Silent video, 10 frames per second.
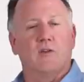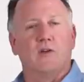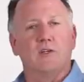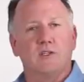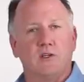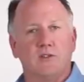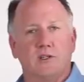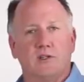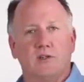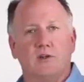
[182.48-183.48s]
all there is to
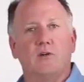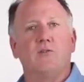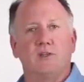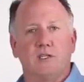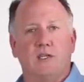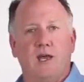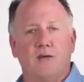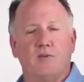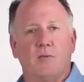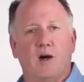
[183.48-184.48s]
using the new
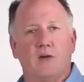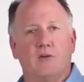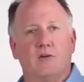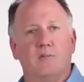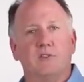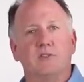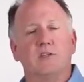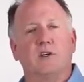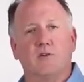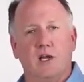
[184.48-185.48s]
VisiCab from AutoCrib. This is
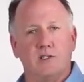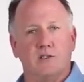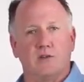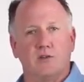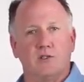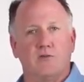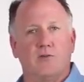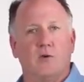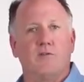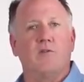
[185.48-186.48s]
a great solution
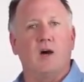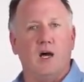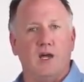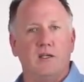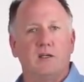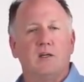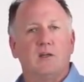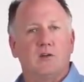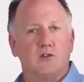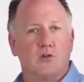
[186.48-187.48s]
for FOD
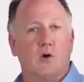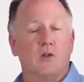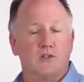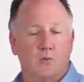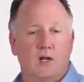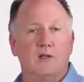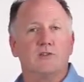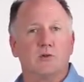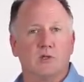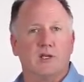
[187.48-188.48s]
control as well as
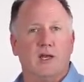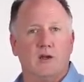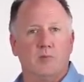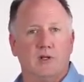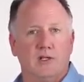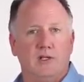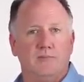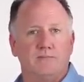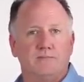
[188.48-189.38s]
tool accountability.